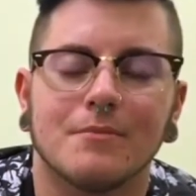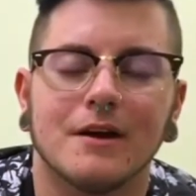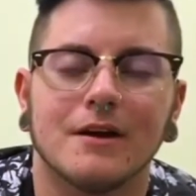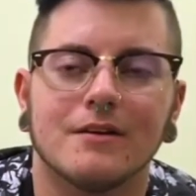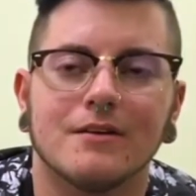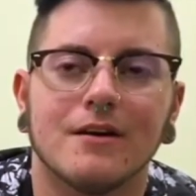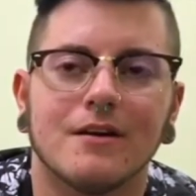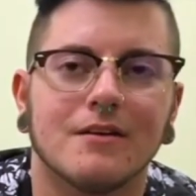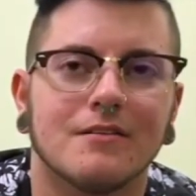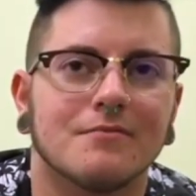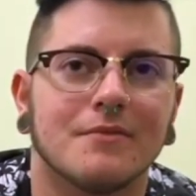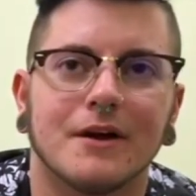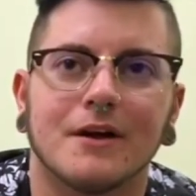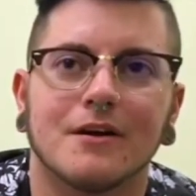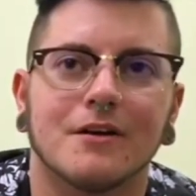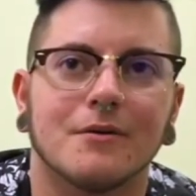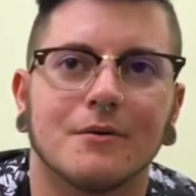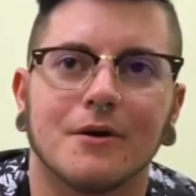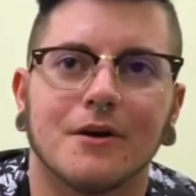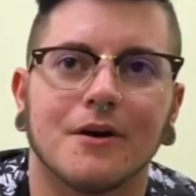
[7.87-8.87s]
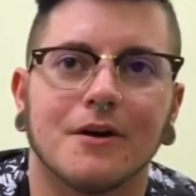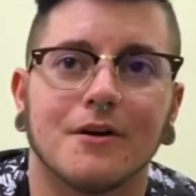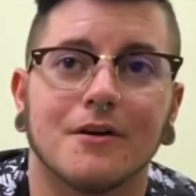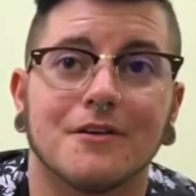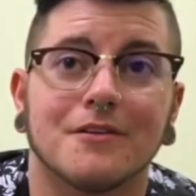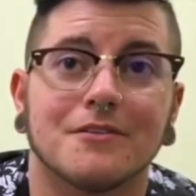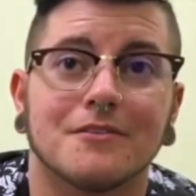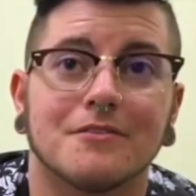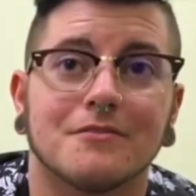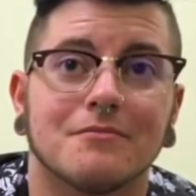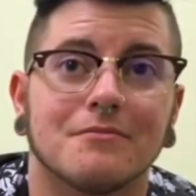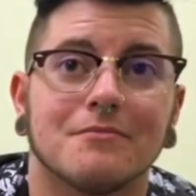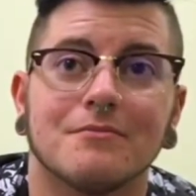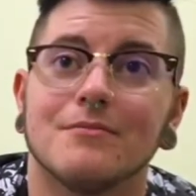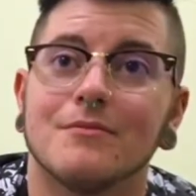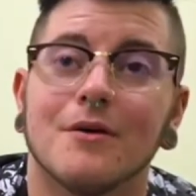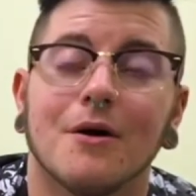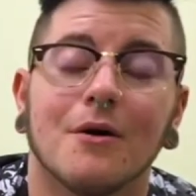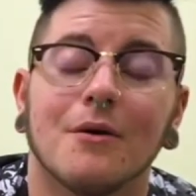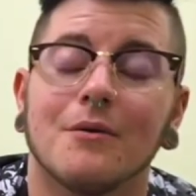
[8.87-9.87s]
but none of my coworkers
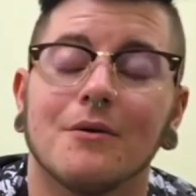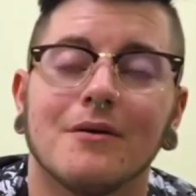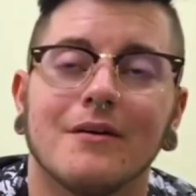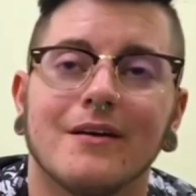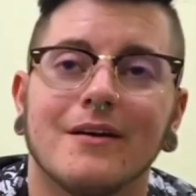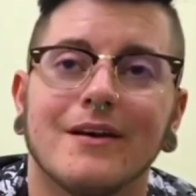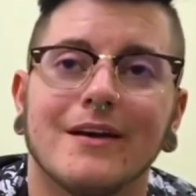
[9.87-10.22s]
know.